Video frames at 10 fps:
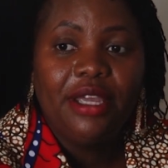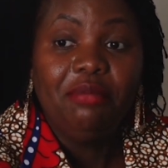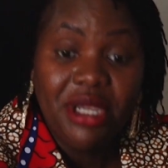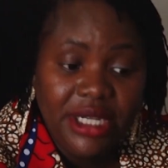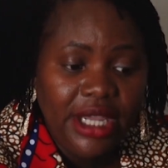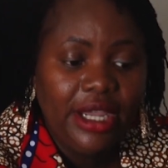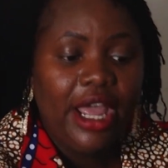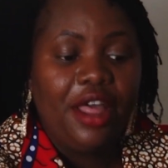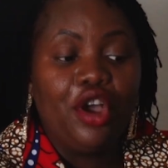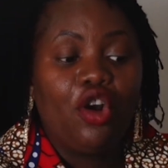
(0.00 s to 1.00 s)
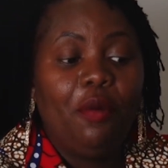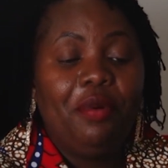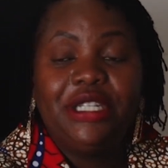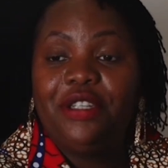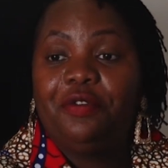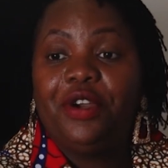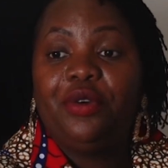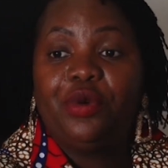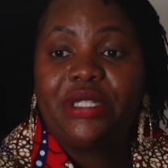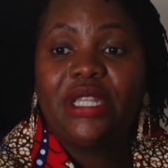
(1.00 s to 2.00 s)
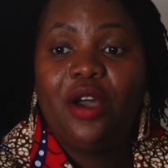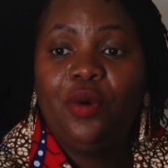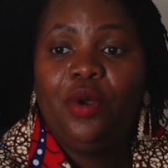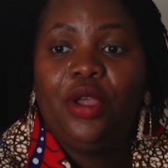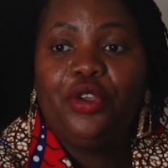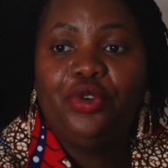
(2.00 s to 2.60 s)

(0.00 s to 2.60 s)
Meaning the cooperative was now,